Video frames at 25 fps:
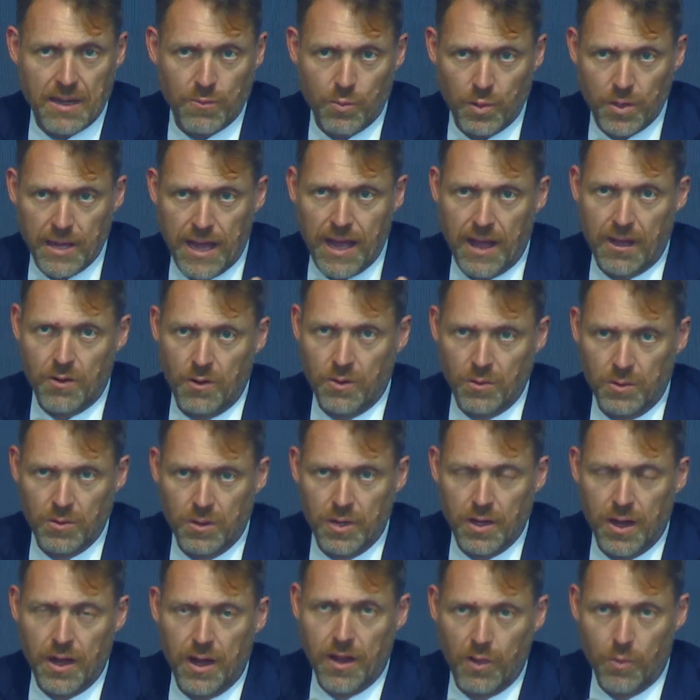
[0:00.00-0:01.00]
and we're now
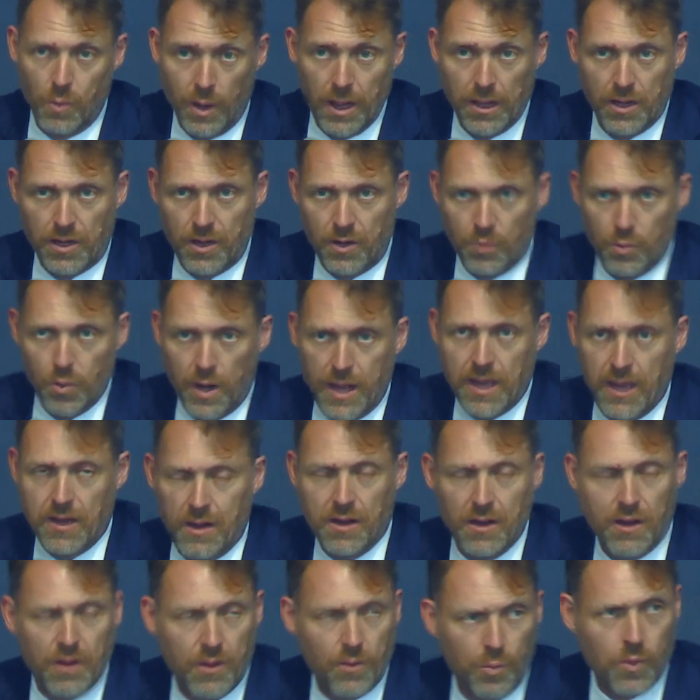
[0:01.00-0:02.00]
well on our
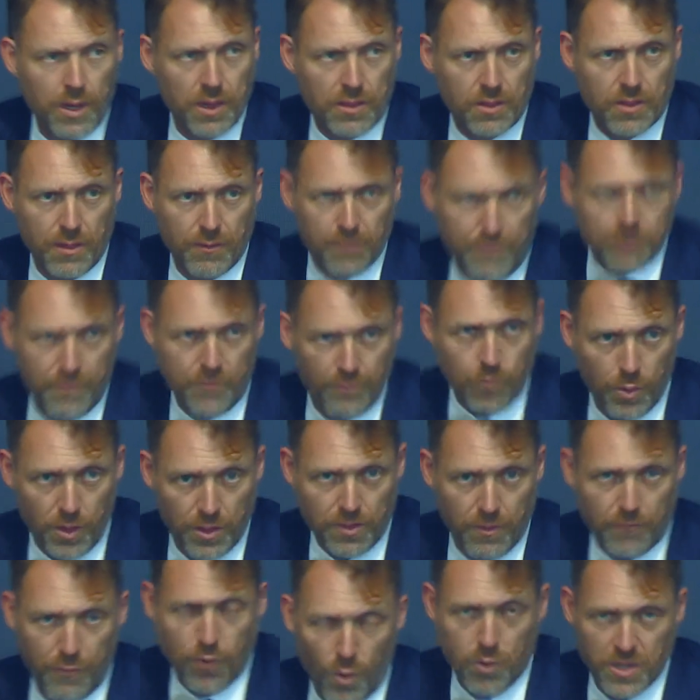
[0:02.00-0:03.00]
way with the
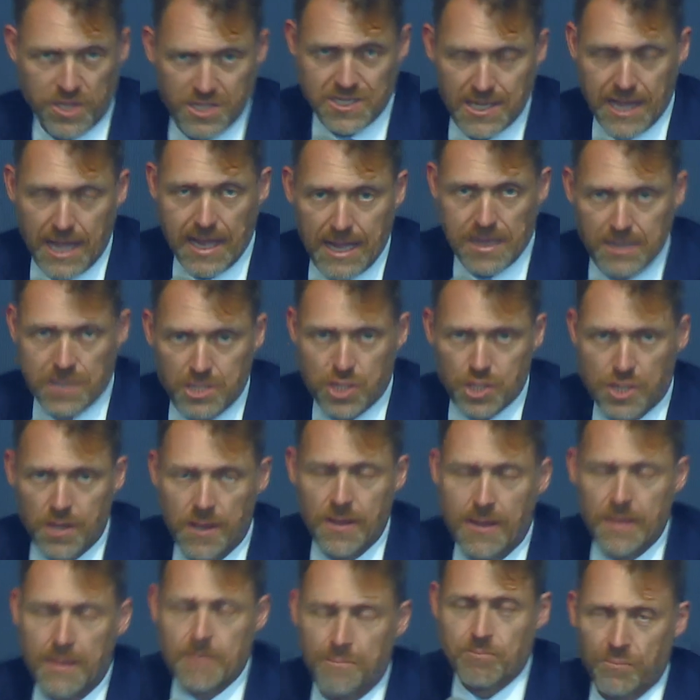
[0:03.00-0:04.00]
4th stage,
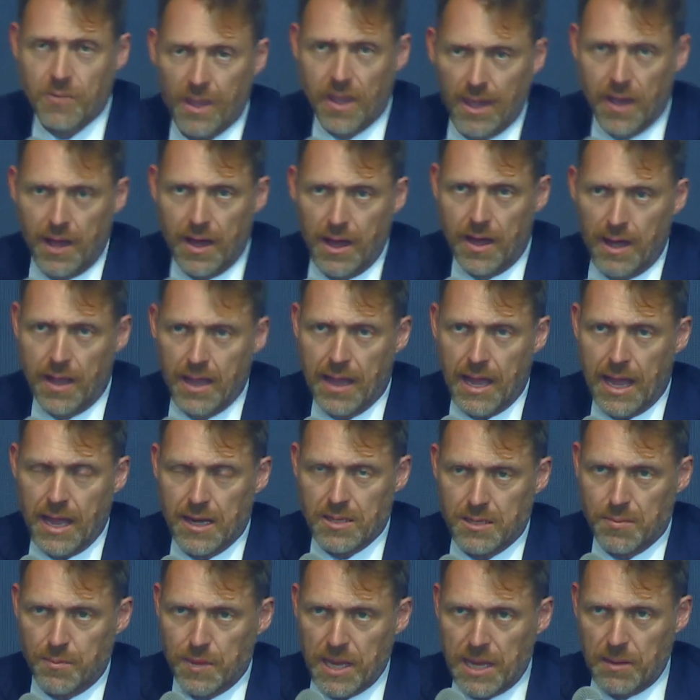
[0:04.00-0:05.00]

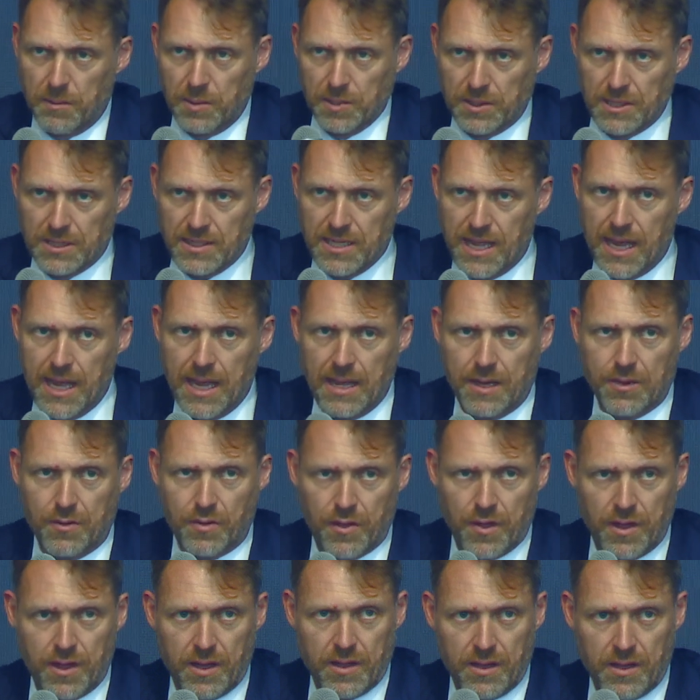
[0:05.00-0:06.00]
and to be able to
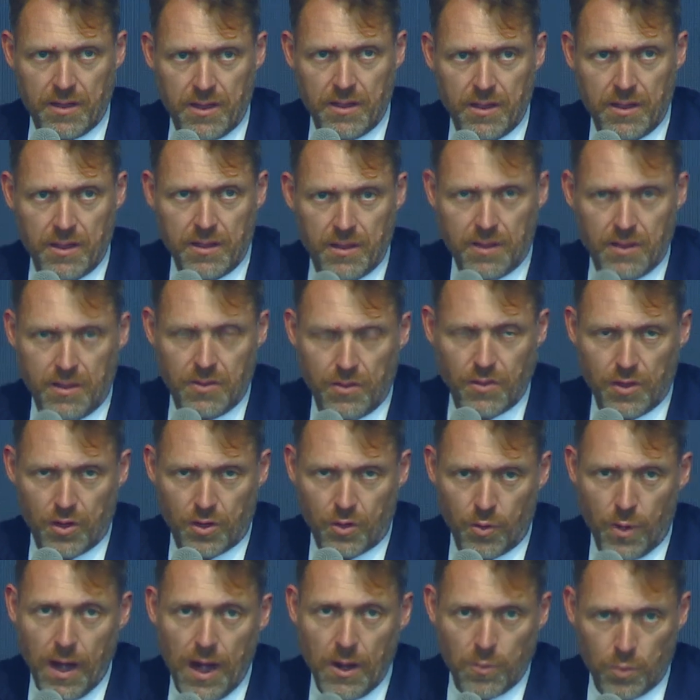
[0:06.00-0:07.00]
take the
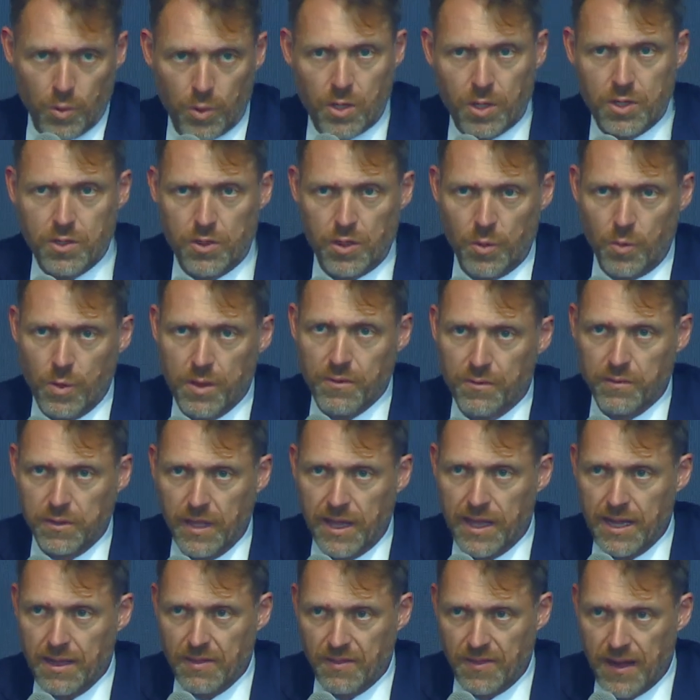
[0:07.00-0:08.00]
groundwork that we've
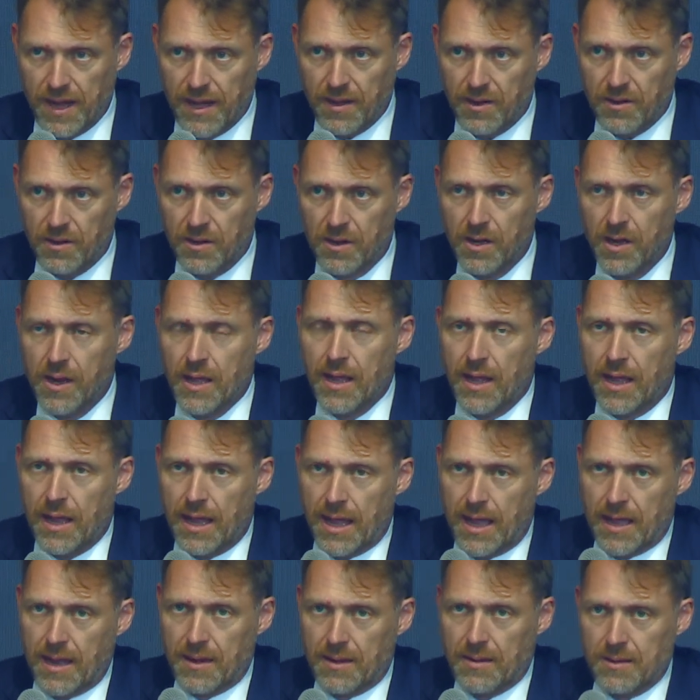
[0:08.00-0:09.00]
laid there
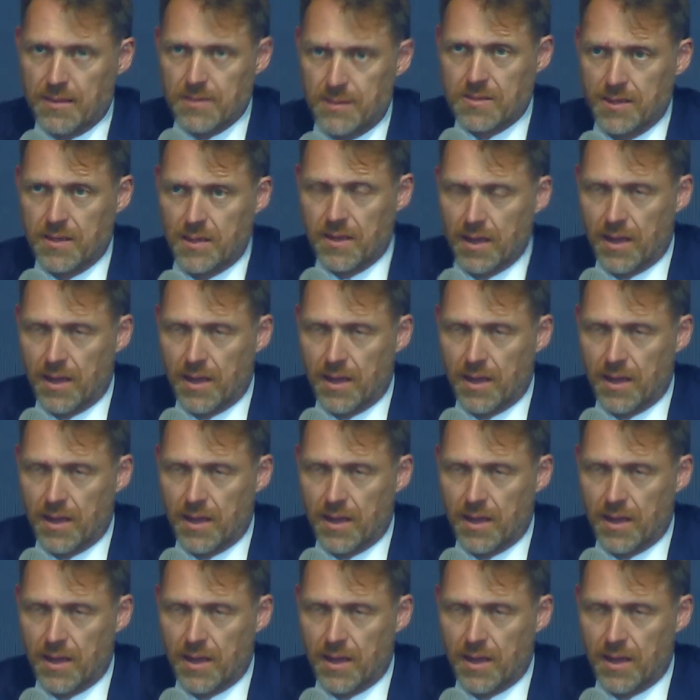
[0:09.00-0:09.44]
and